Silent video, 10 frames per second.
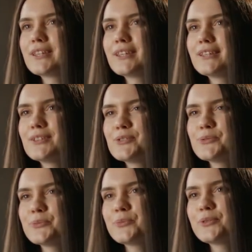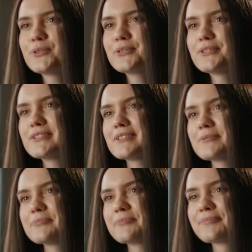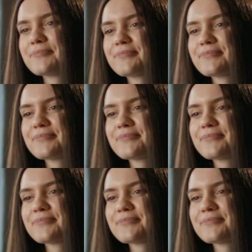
It's not so much a sales pitch or why they